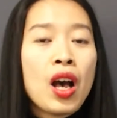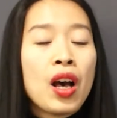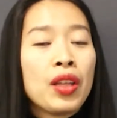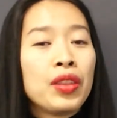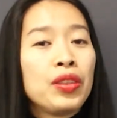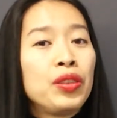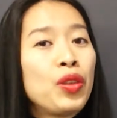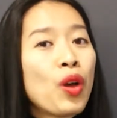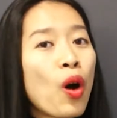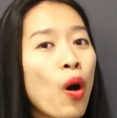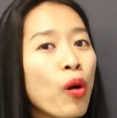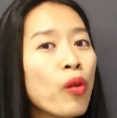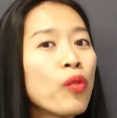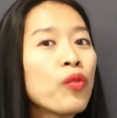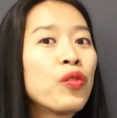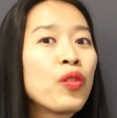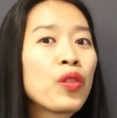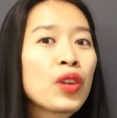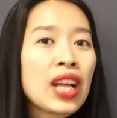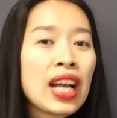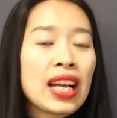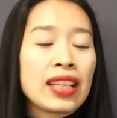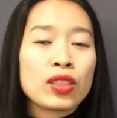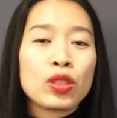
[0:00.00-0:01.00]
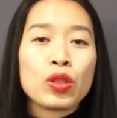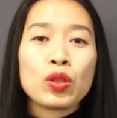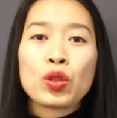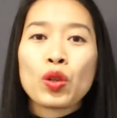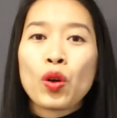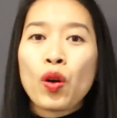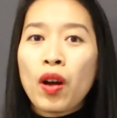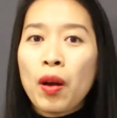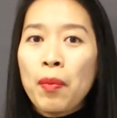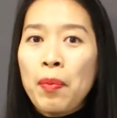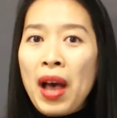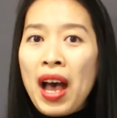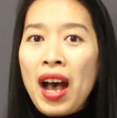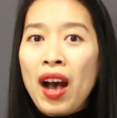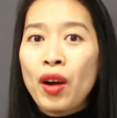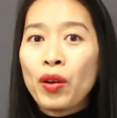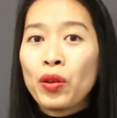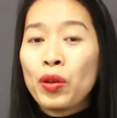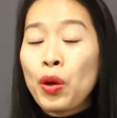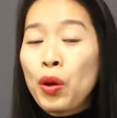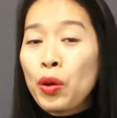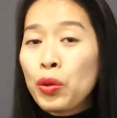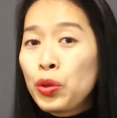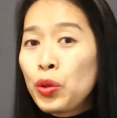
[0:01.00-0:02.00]
Don't forget to talk
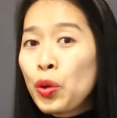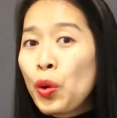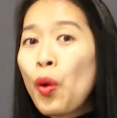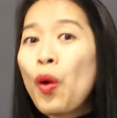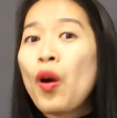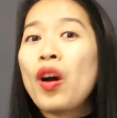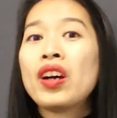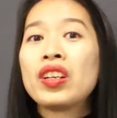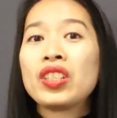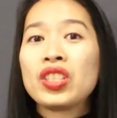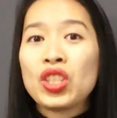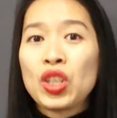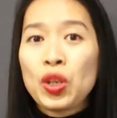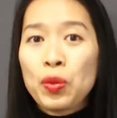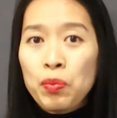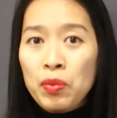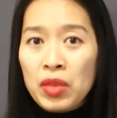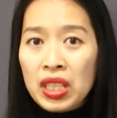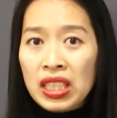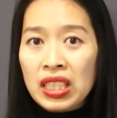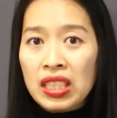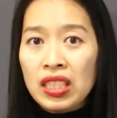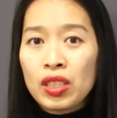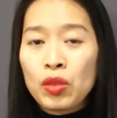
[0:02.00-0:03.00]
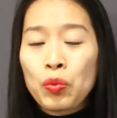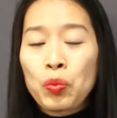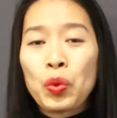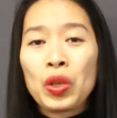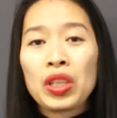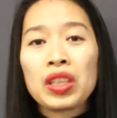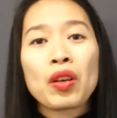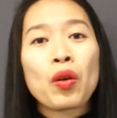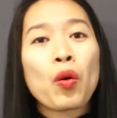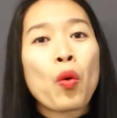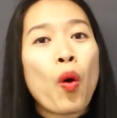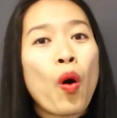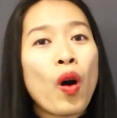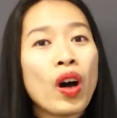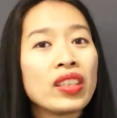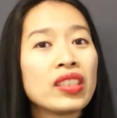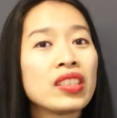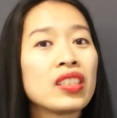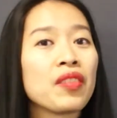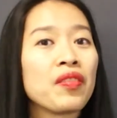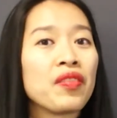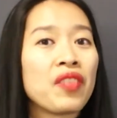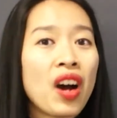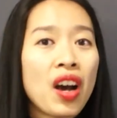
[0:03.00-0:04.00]
about your achievements with
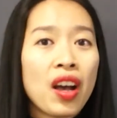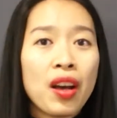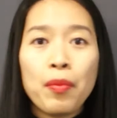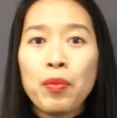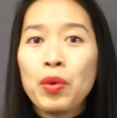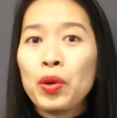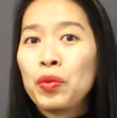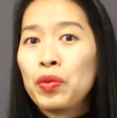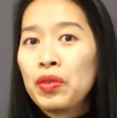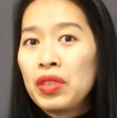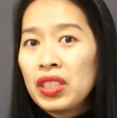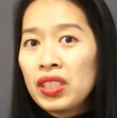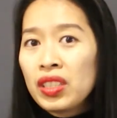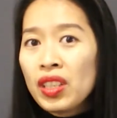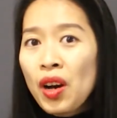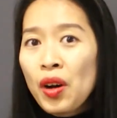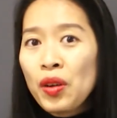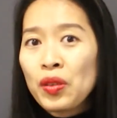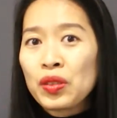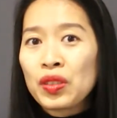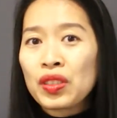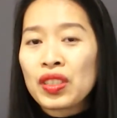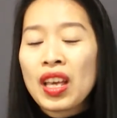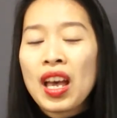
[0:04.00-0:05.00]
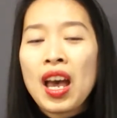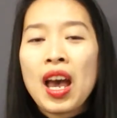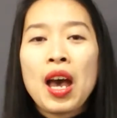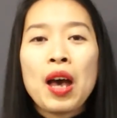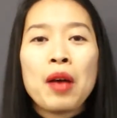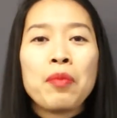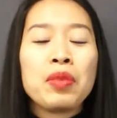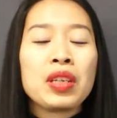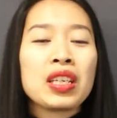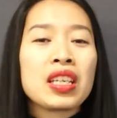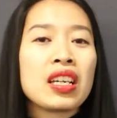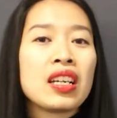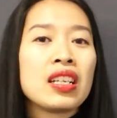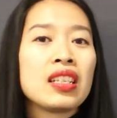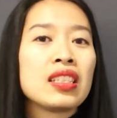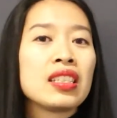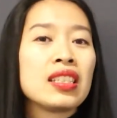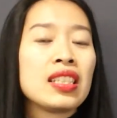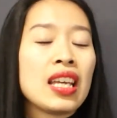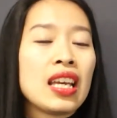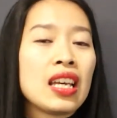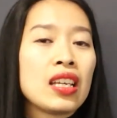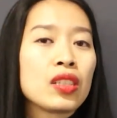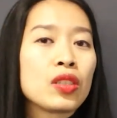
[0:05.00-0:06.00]
quantifiable results because
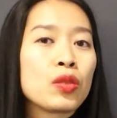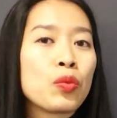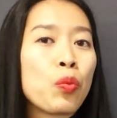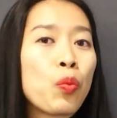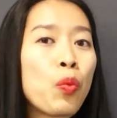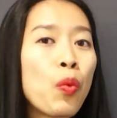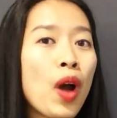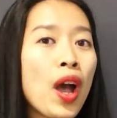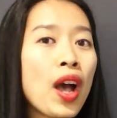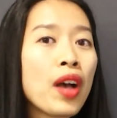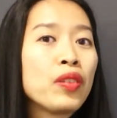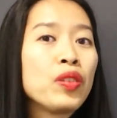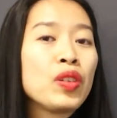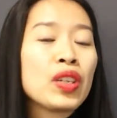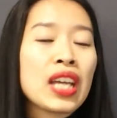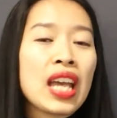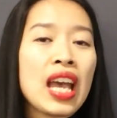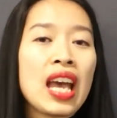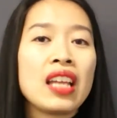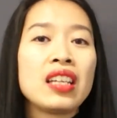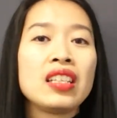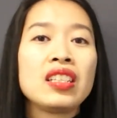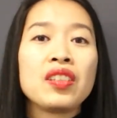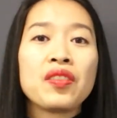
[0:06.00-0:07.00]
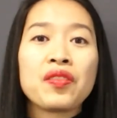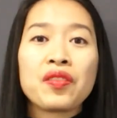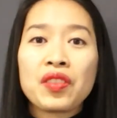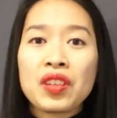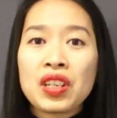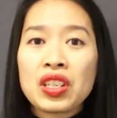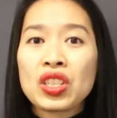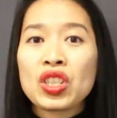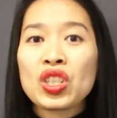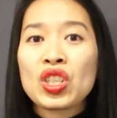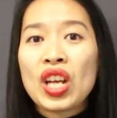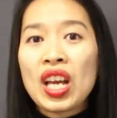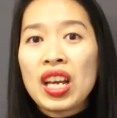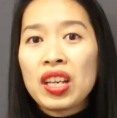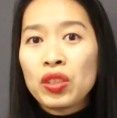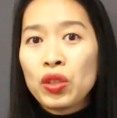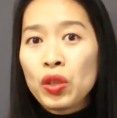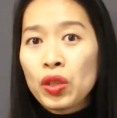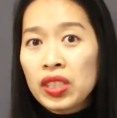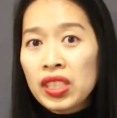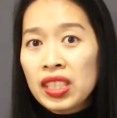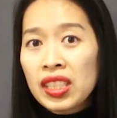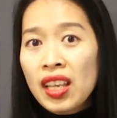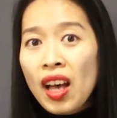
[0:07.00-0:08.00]
it's where you can differentiate
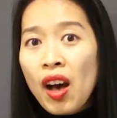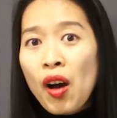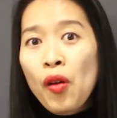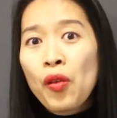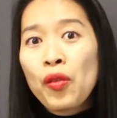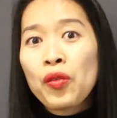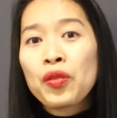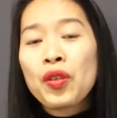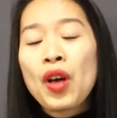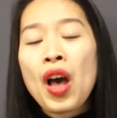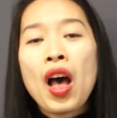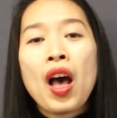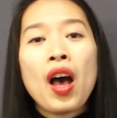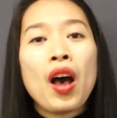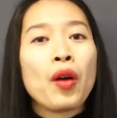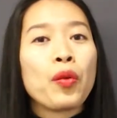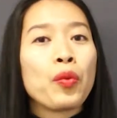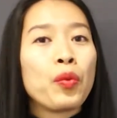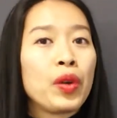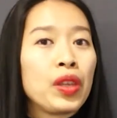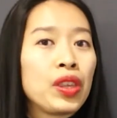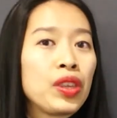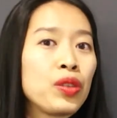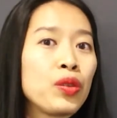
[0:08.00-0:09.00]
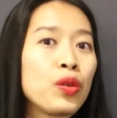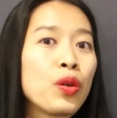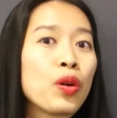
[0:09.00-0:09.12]
yourself with your